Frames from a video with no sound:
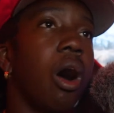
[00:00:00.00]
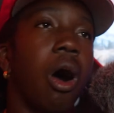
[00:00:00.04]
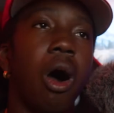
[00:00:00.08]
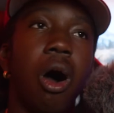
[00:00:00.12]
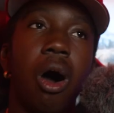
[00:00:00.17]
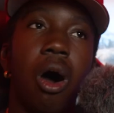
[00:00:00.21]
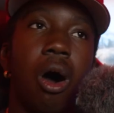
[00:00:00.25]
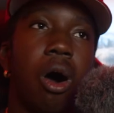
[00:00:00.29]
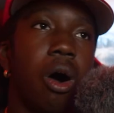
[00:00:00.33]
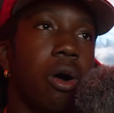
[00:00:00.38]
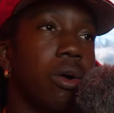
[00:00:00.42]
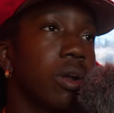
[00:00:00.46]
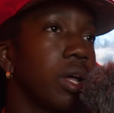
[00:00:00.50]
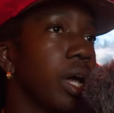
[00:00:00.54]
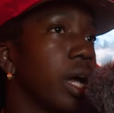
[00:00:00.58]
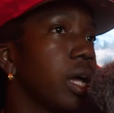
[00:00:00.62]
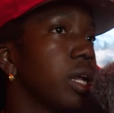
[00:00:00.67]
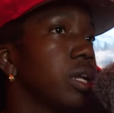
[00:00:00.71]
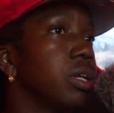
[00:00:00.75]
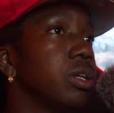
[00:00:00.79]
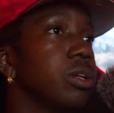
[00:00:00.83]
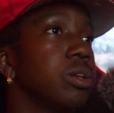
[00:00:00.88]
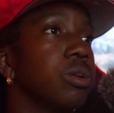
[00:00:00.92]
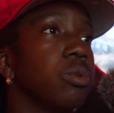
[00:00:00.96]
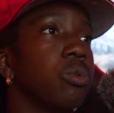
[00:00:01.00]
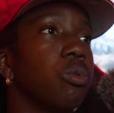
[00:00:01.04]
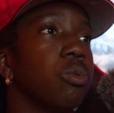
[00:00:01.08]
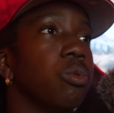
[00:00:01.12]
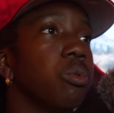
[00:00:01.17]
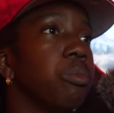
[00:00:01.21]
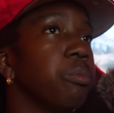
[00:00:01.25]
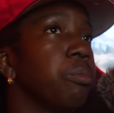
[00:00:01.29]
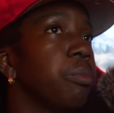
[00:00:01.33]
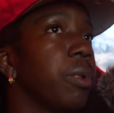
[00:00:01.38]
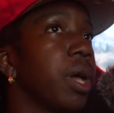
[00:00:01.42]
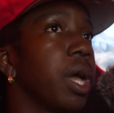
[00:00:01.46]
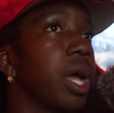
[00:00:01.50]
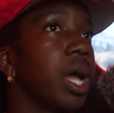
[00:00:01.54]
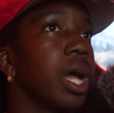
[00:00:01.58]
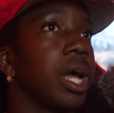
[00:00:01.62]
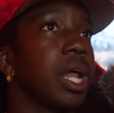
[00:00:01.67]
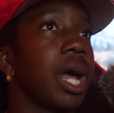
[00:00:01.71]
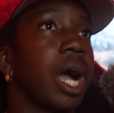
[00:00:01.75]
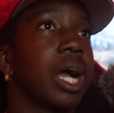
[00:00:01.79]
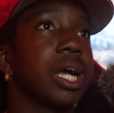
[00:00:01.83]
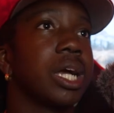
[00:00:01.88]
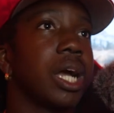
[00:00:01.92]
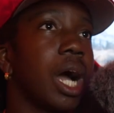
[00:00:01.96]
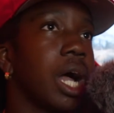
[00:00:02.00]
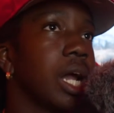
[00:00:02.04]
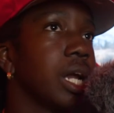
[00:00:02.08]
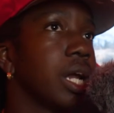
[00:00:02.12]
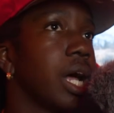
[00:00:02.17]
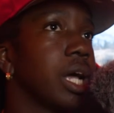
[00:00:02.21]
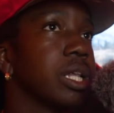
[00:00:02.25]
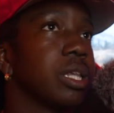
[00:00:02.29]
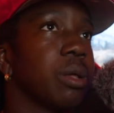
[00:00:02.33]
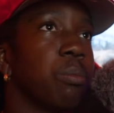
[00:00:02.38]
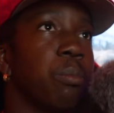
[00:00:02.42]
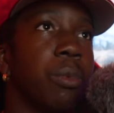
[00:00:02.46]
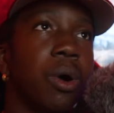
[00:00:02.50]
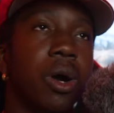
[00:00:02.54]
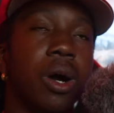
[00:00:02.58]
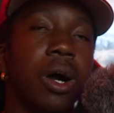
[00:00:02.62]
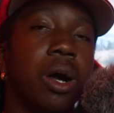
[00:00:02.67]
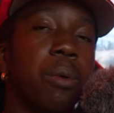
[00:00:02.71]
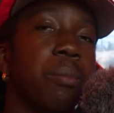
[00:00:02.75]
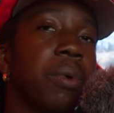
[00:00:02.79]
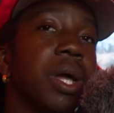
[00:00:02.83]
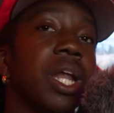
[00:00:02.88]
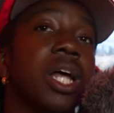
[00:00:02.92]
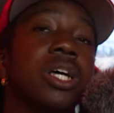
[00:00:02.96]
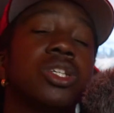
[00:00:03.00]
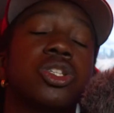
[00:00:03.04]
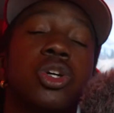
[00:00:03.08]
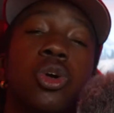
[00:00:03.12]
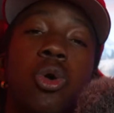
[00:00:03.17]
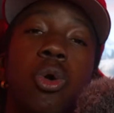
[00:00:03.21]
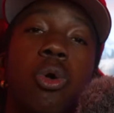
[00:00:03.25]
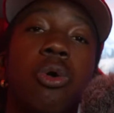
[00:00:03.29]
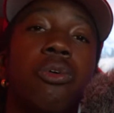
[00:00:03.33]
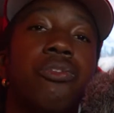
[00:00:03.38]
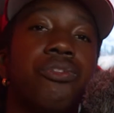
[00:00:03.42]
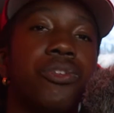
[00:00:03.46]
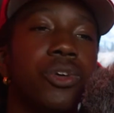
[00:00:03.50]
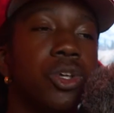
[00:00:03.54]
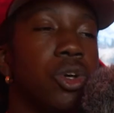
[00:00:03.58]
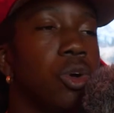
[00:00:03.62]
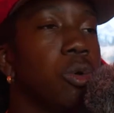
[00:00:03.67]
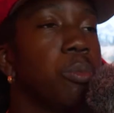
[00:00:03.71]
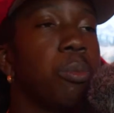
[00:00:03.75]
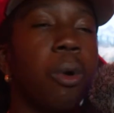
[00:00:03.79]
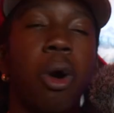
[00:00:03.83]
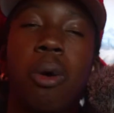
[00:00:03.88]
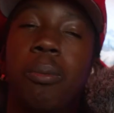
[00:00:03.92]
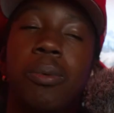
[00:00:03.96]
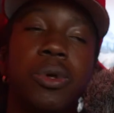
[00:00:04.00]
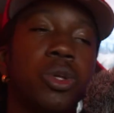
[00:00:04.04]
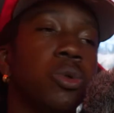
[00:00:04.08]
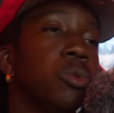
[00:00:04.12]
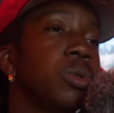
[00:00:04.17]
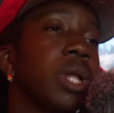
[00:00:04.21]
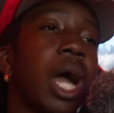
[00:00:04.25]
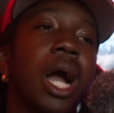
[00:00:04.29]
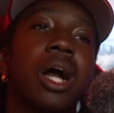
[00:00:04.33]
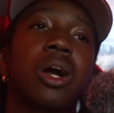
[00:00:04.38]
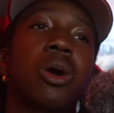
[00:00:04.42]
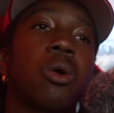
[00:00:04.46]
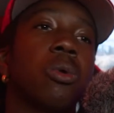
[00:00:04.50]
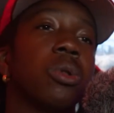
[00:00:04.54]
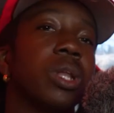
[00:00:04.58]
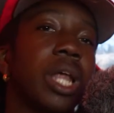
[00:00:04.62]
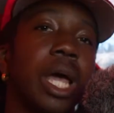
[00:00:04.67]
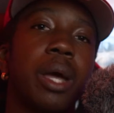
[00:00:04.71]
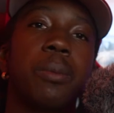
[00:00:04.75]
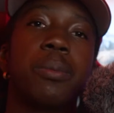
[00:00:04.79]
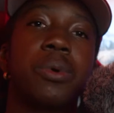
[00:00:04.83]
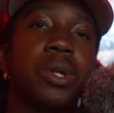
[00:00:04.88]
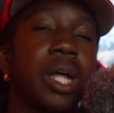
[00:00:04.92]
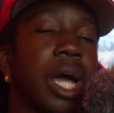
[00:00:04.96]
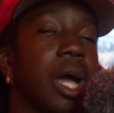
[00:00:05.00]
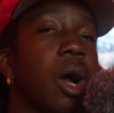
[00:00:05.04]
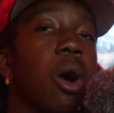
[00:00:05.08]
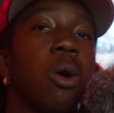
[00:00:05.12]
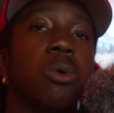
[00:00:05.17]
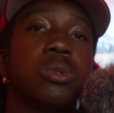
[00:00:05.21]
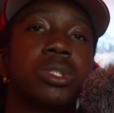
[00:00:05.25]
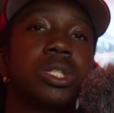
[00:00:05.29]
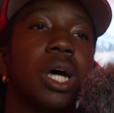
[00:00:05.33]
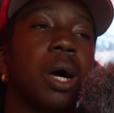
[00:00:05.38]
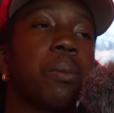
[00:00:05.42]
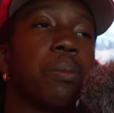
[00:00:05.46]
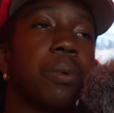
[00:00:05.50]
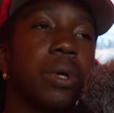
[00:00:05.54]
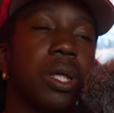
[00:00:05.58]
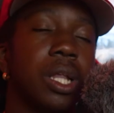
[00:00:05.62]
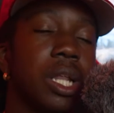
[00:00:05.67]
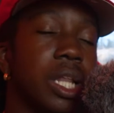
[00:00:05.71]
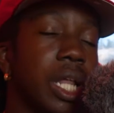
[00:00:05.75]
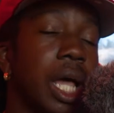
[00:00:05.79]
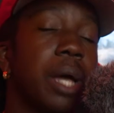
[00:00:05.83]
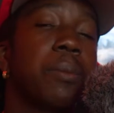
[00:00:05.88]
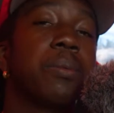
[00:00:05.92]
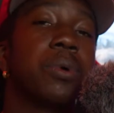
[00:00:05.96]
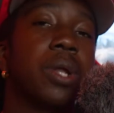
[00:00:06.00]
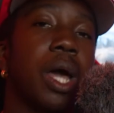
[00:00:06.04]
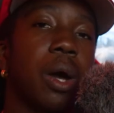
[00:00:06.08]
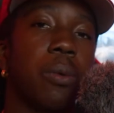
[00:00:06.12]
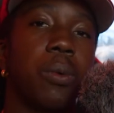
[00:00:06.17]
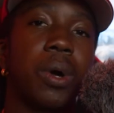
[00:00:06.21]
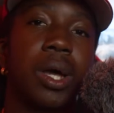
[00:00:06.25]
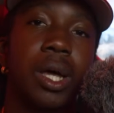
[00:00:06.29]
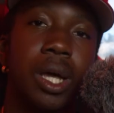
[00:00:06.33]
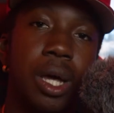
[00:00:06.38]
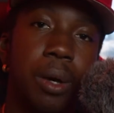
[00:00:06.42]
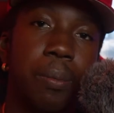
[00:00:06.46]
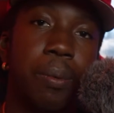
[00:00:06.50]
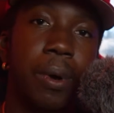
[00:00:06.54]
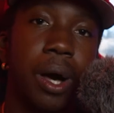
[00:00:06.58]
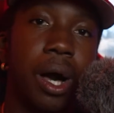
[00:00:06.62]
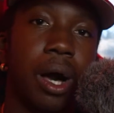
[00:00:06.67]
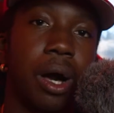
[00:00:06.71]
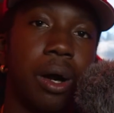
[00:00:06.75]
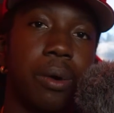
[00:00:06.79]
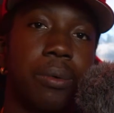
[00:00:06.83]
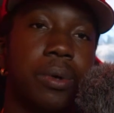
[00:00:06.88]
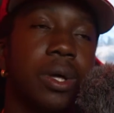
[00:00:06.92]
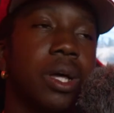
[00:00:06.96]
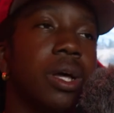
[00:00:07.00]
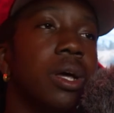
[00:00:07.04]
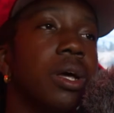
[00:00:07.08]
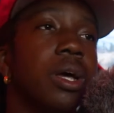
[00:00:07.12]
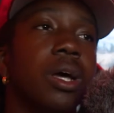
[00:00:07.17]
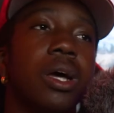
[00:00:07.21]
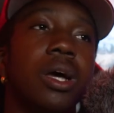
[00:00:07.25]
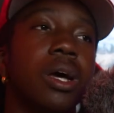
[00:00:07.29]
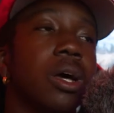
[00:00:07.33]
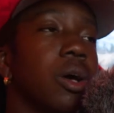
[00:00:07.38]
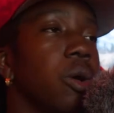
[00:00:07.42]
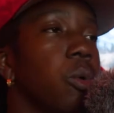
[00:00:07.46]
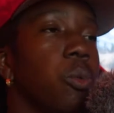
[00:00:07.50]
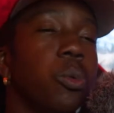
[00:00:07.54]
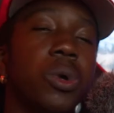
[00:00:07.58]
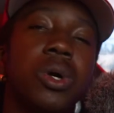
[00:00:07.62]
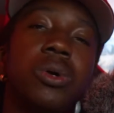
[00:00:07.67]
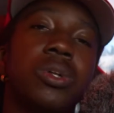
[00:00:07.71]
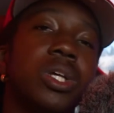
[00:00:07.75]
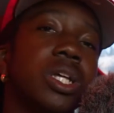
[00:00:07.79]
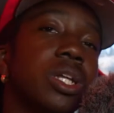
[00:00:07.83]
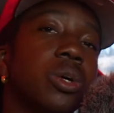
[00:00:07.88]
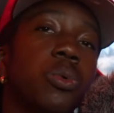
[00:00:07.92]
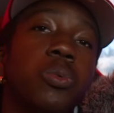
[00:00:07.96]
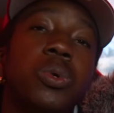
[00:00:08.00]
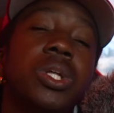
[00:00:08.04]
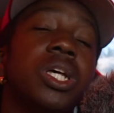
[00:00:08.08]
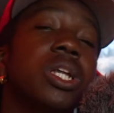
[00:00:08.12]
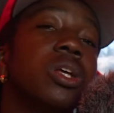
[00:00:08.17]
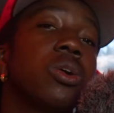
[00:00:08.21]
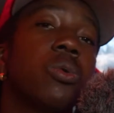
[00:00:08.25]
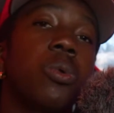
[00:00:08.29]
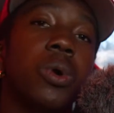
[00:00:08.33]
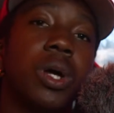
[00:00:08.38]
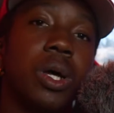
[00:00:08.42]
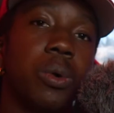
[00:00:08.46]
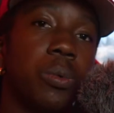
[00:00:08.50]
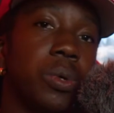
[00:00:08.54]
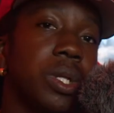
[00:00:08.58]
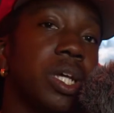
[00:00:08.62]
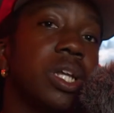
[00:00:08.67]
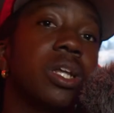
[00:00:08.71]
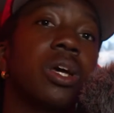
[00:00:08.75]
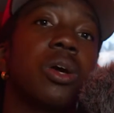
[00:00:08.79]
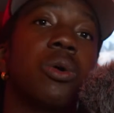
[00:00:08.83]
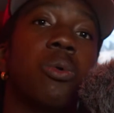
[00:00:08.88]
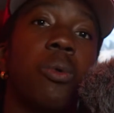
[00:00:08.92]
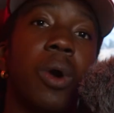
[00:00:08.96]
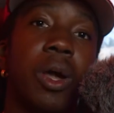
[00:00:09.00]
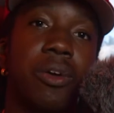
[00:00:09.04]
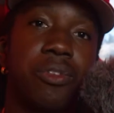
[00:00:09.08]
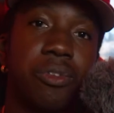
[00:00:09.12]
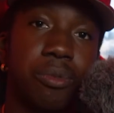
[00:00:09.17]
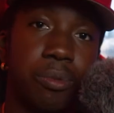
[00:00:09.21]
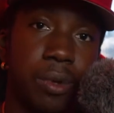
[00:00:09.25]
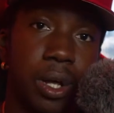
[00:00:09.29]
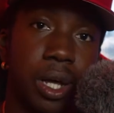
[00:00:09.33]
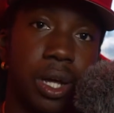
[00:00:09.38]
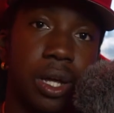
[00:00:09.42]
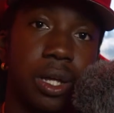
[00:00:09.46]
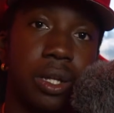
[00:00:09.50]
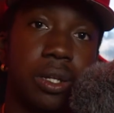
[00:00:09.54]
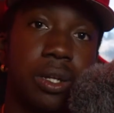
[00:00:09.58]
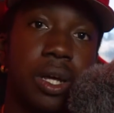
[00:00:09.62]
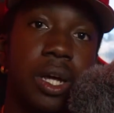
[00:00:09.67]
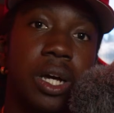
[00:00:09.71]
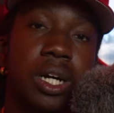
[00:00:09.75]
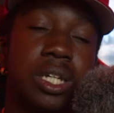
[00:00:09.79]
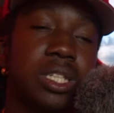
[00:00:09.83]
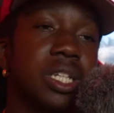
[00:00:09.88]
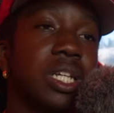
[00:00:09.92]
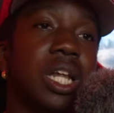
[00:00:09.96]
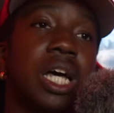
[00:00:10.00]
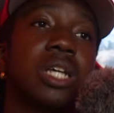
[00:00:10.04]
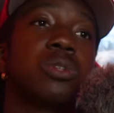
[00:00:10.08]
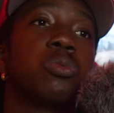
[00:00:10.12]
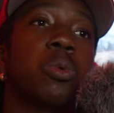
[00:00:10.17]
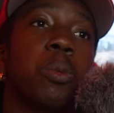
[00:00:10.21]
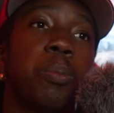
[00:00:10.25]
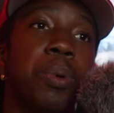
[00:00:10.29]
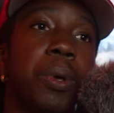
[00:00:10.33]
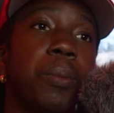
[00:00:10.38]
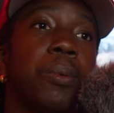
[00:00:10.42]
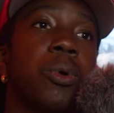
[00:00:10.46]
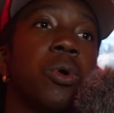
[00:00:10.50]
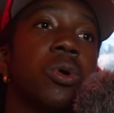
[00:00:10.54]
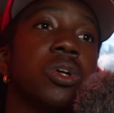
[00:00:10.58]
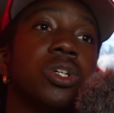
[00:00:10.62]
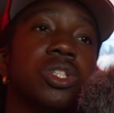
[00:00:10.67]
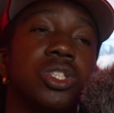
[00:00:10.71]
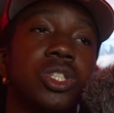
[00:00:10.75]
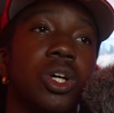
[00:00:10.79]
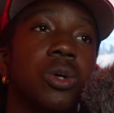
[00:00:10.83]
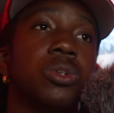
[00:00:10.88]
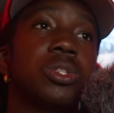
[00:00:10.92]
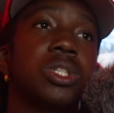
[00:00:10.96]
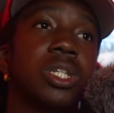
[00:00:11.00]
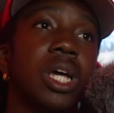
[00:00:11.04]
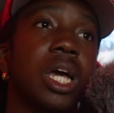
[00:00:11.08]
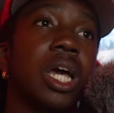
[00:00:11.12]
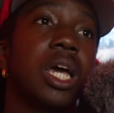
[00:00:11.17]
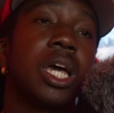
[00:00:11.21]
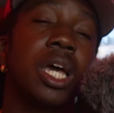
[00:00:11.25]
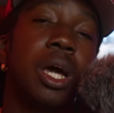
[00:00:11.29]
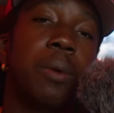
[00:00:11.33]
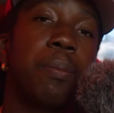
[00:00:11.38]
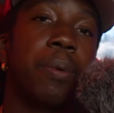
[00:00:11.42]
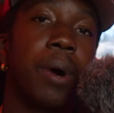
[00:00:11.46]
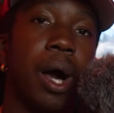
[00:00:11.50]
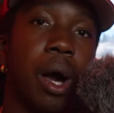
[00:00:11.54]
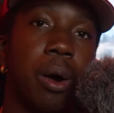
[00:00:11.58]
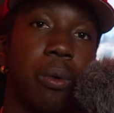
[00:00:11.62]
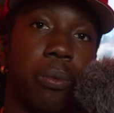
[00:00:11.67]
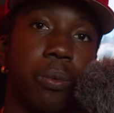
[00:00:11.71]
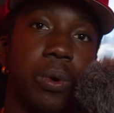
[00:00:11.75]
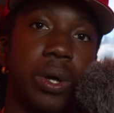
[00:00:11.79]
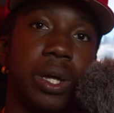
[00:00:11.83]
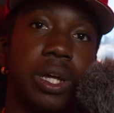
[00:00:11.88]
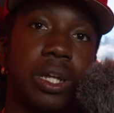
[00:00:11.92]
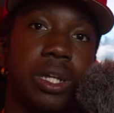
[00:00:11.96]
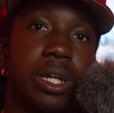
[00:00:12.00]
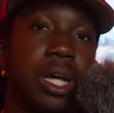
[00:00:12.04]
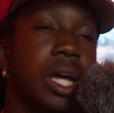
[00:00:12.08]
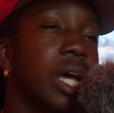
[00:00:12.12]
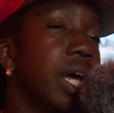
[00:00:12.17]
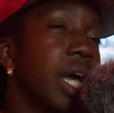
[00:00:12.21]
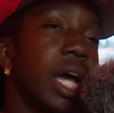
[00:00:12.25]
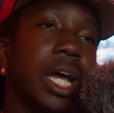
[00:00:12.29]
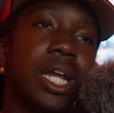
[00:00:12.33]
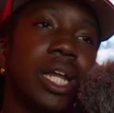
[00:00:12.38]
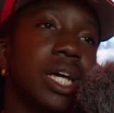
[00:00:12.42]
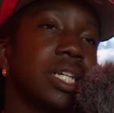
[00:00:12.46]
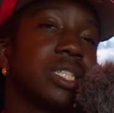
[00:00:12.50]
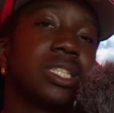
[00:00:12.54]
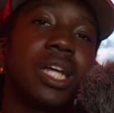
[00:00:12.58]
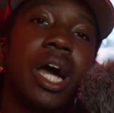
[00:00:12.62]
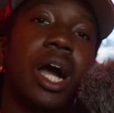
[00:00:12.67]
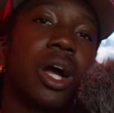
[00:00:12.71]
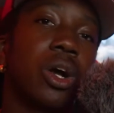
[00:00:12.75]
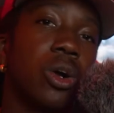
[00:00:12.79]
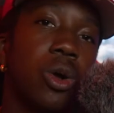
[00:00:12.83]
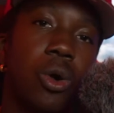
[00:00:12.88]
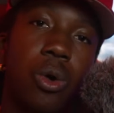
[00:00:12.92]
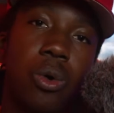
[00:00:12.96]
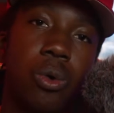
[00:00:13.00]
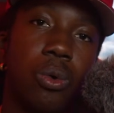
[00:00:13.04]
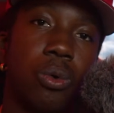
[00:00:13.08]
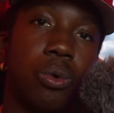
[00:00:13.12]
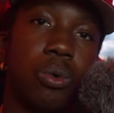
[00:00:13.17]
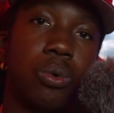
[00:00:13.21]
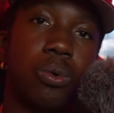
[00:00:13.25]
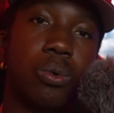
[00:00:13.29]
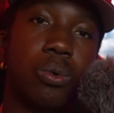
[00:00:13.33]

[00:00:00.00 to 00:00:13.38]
All that, man, I got it out the mud, man. That's cool for you, bro. But you're not gonna label that with hip hop. We need to quit. We need to get away from that. Cause then that's what people gonna associate hip hop with, and that's not cool.